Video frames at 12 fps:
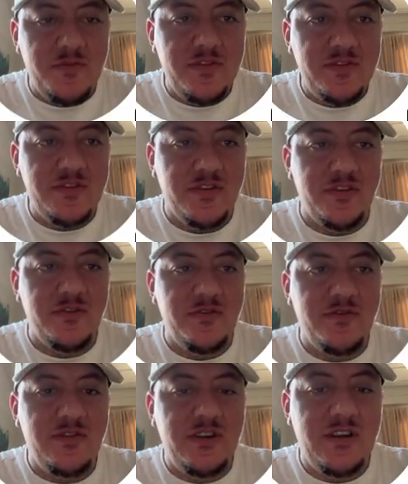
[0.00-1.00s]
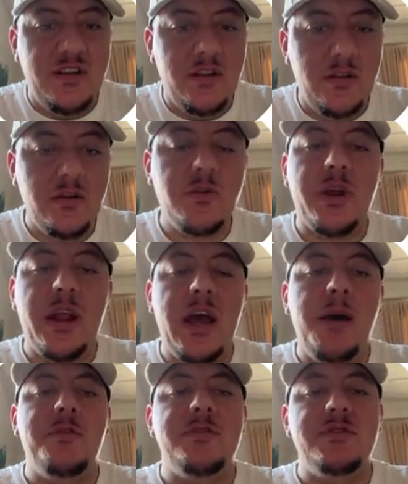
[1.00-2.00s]
So look what
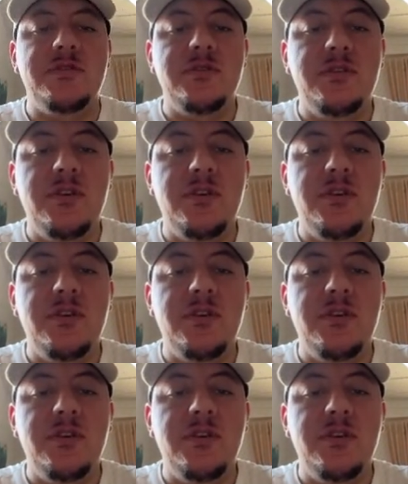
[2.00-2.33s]
happens.